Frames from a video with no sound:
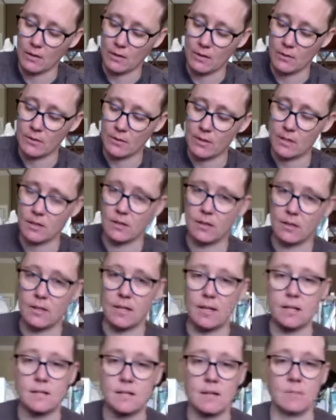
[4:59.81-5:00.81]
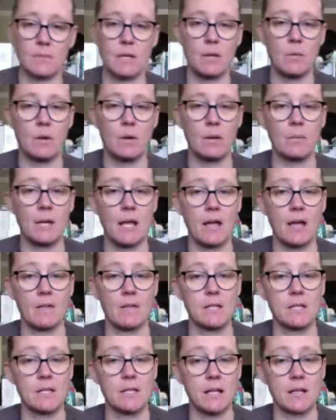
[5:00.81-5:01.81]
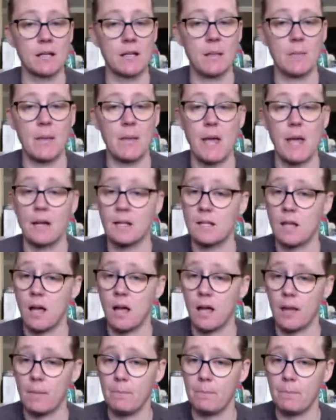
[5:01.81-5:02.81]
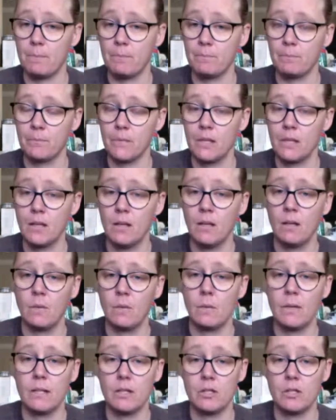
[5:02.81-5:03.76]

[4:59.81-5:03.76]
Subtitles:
So this looks like something where I'm going to have to set it up ahead of time. We can